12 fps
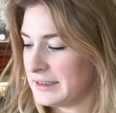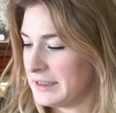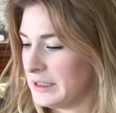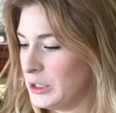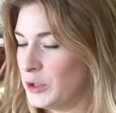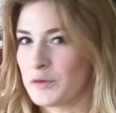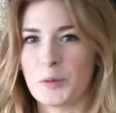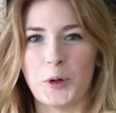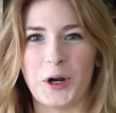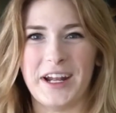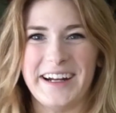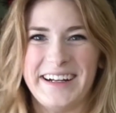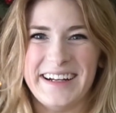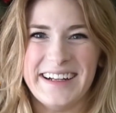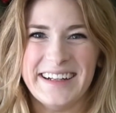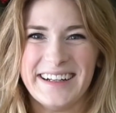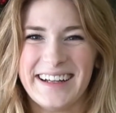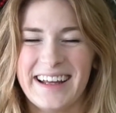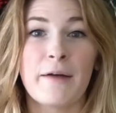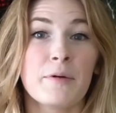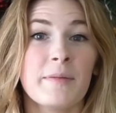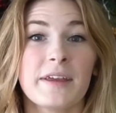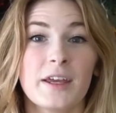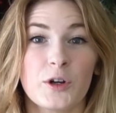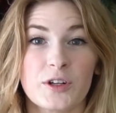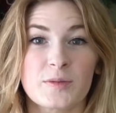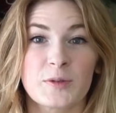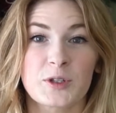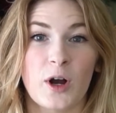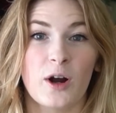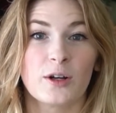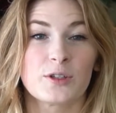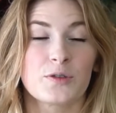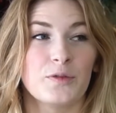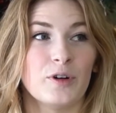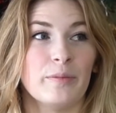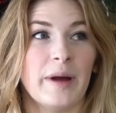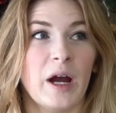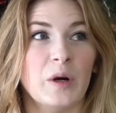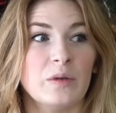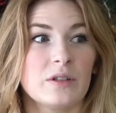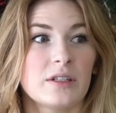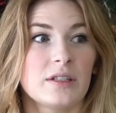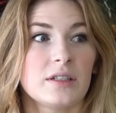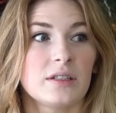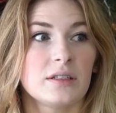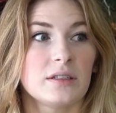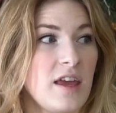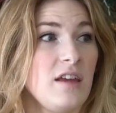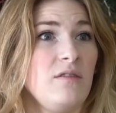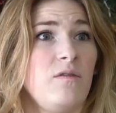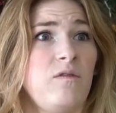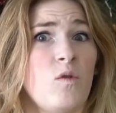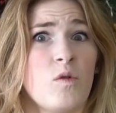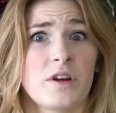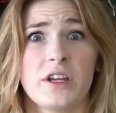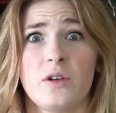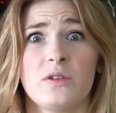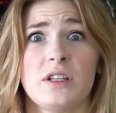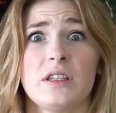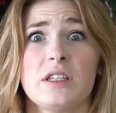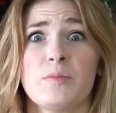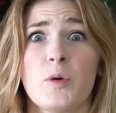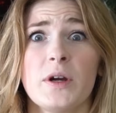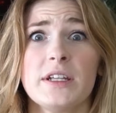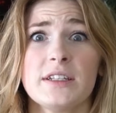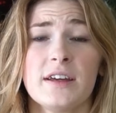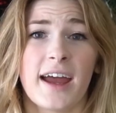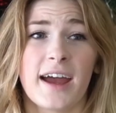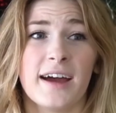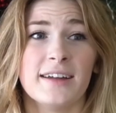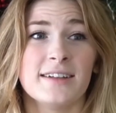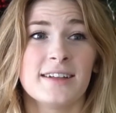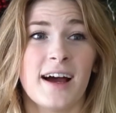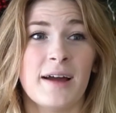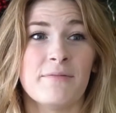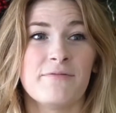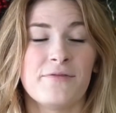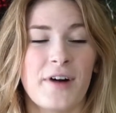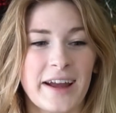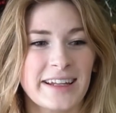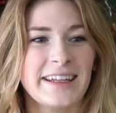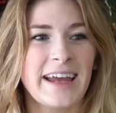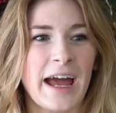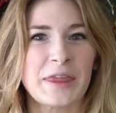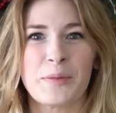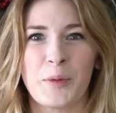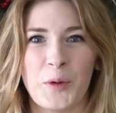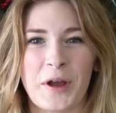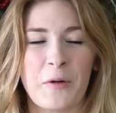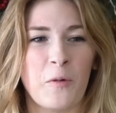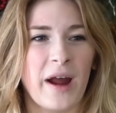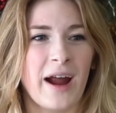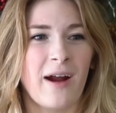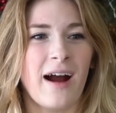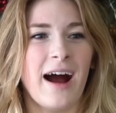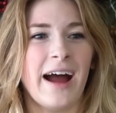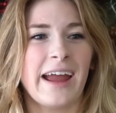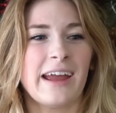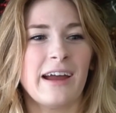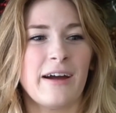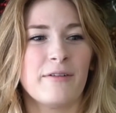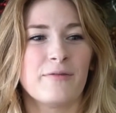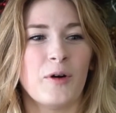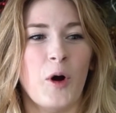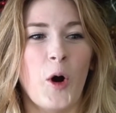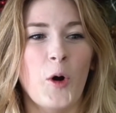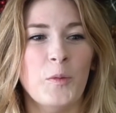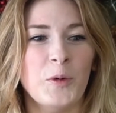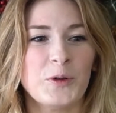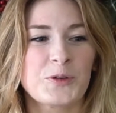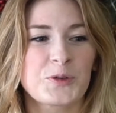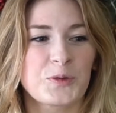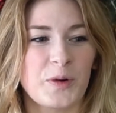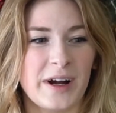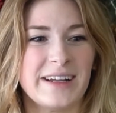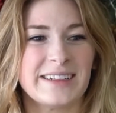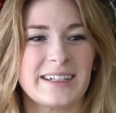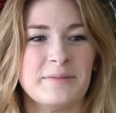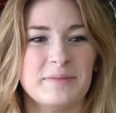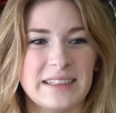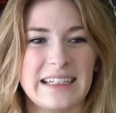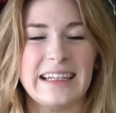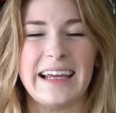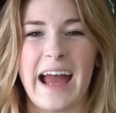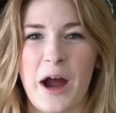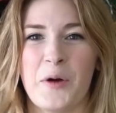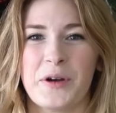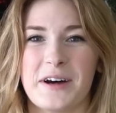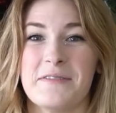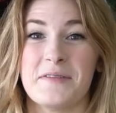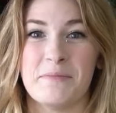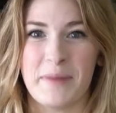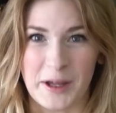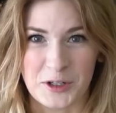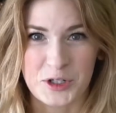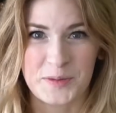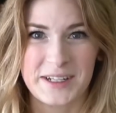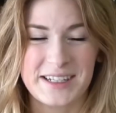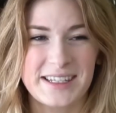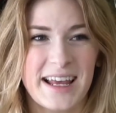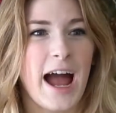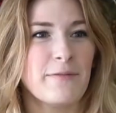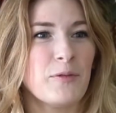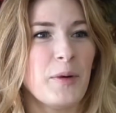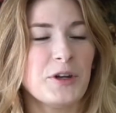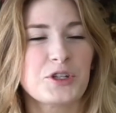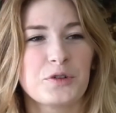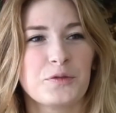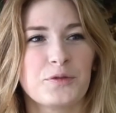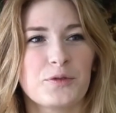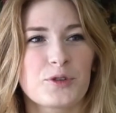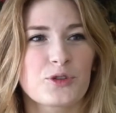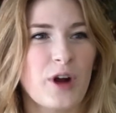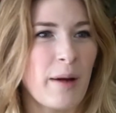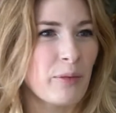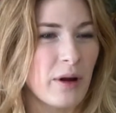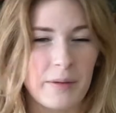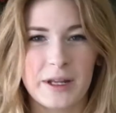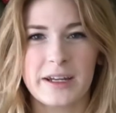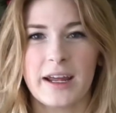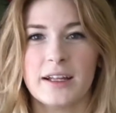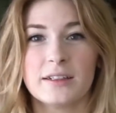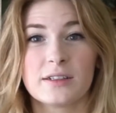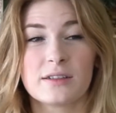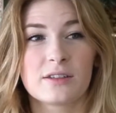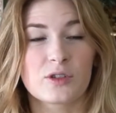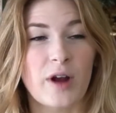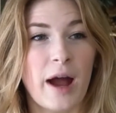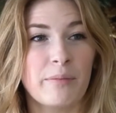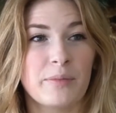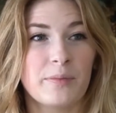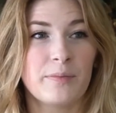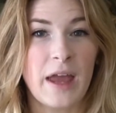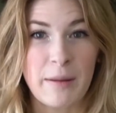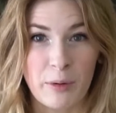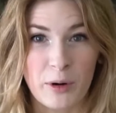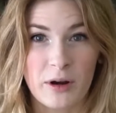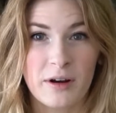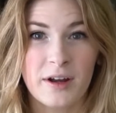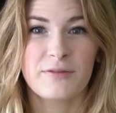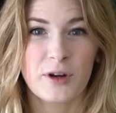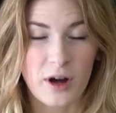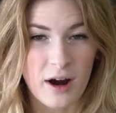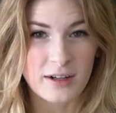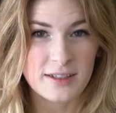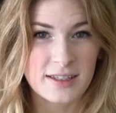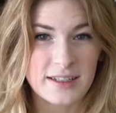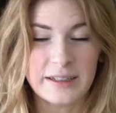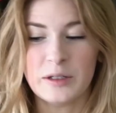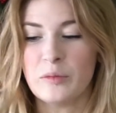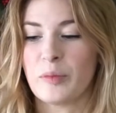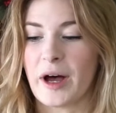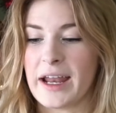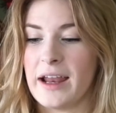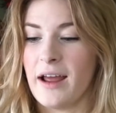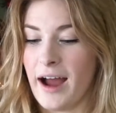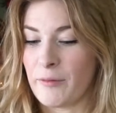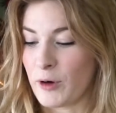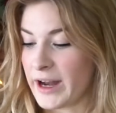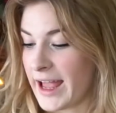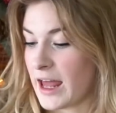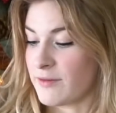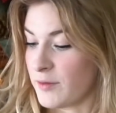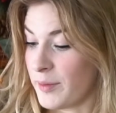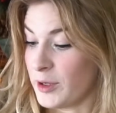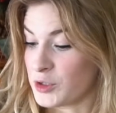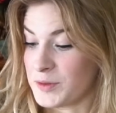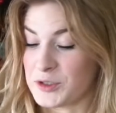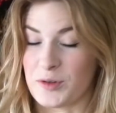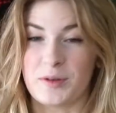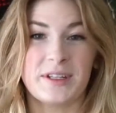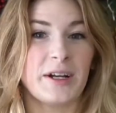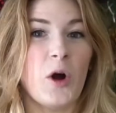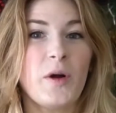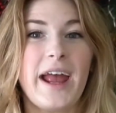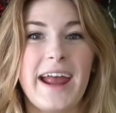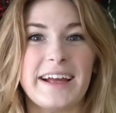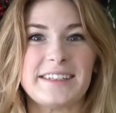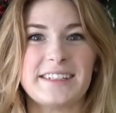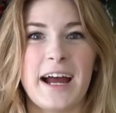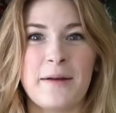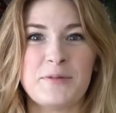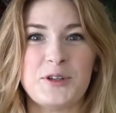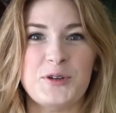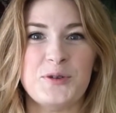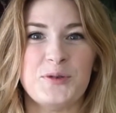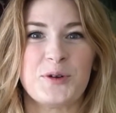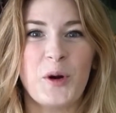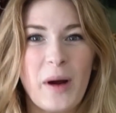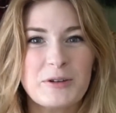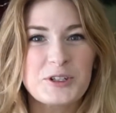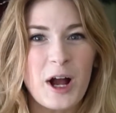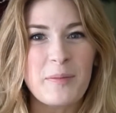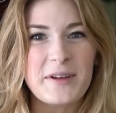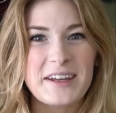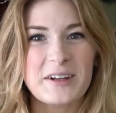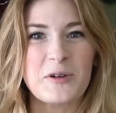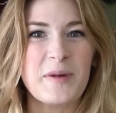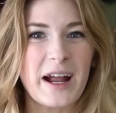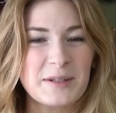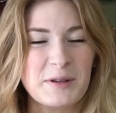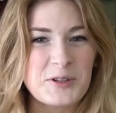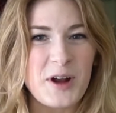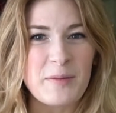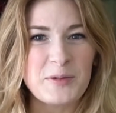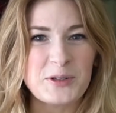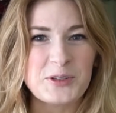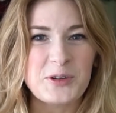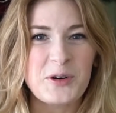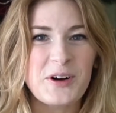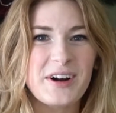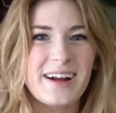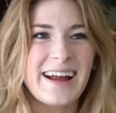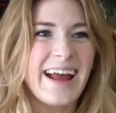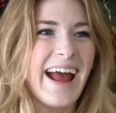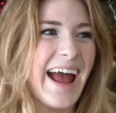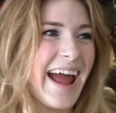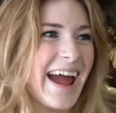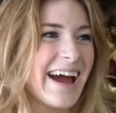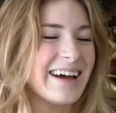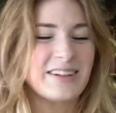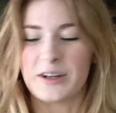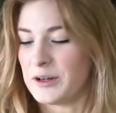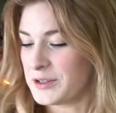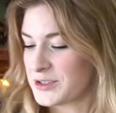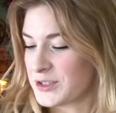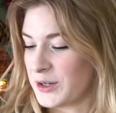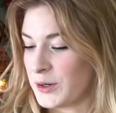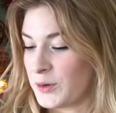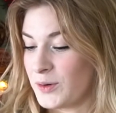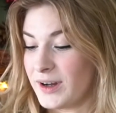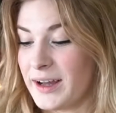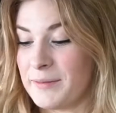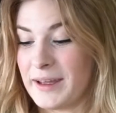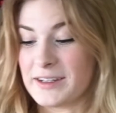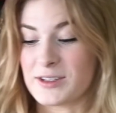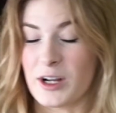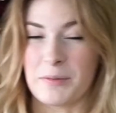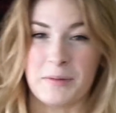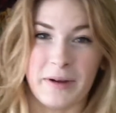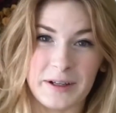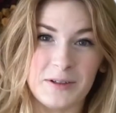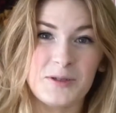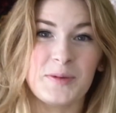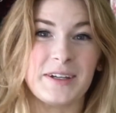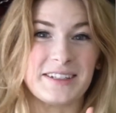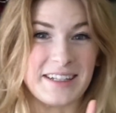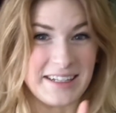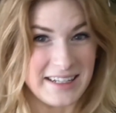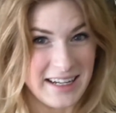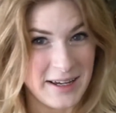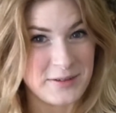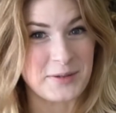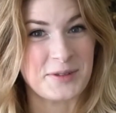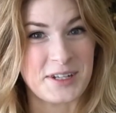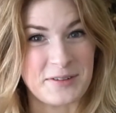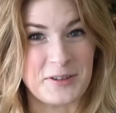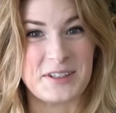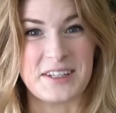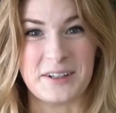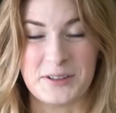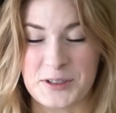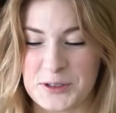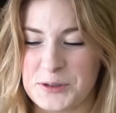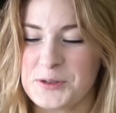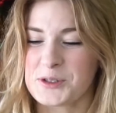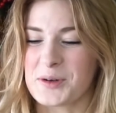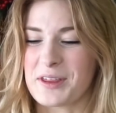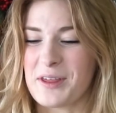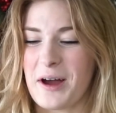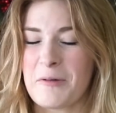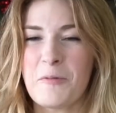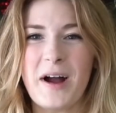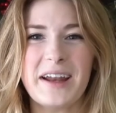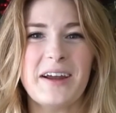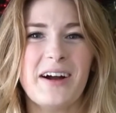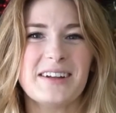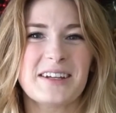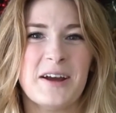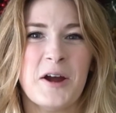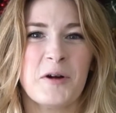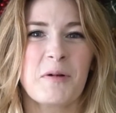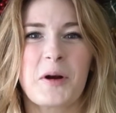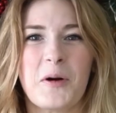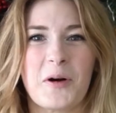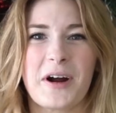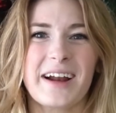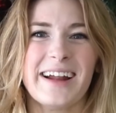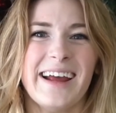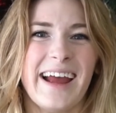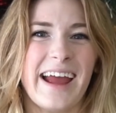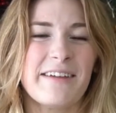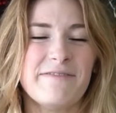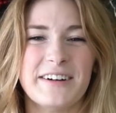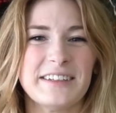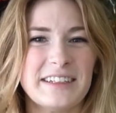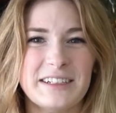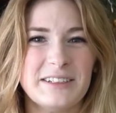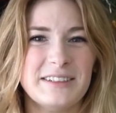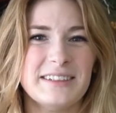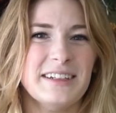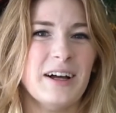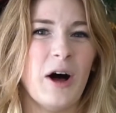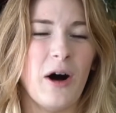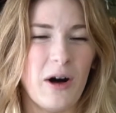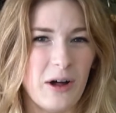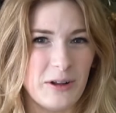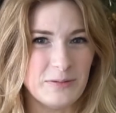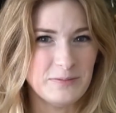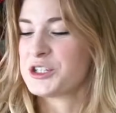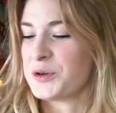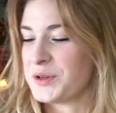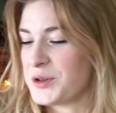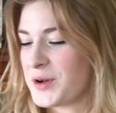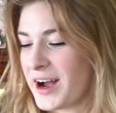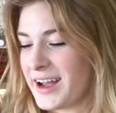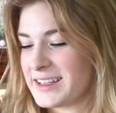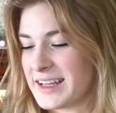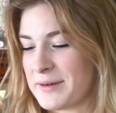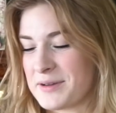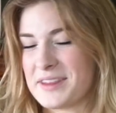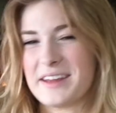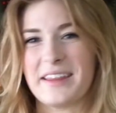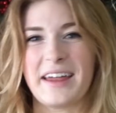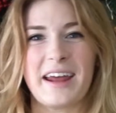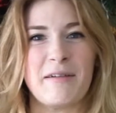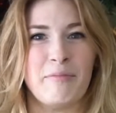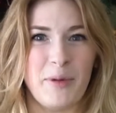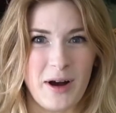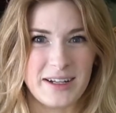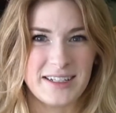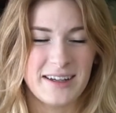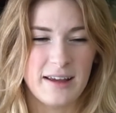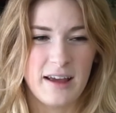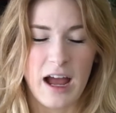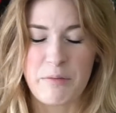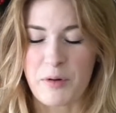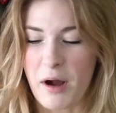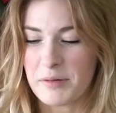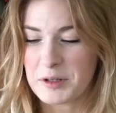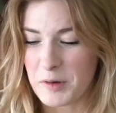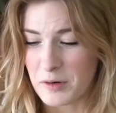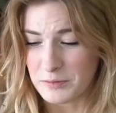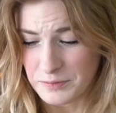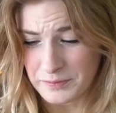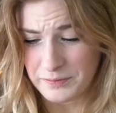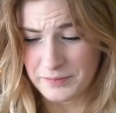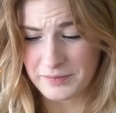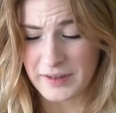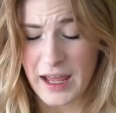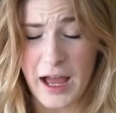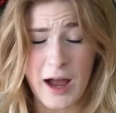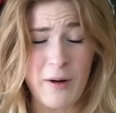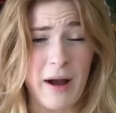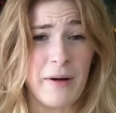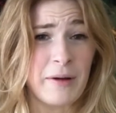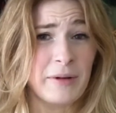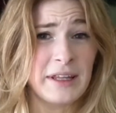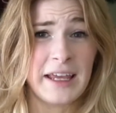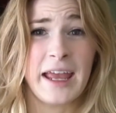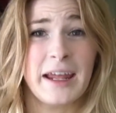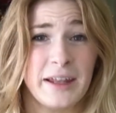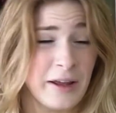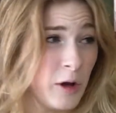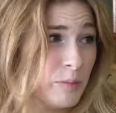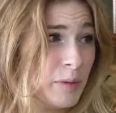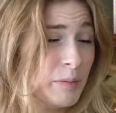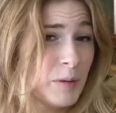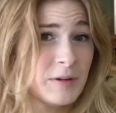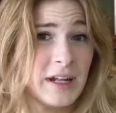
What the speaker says: overboard. I've been making Christmas cards for about, I think, 4 years at this point, and I'm finally at the point where I have almost run completely out of embellishments. I have a bunch of scrap ribbon and scrap paper for cards still, but I'm running out of embellishments. So I was like, okay, it's time to go out shopping, go back to my scrapbook store, and also I made a stop at Michael's because they did have some stuff on sale too. So I thought, why not record a fun little haul showing you guys everything that I bought. I probably will. Oh wow, I really can't help but burp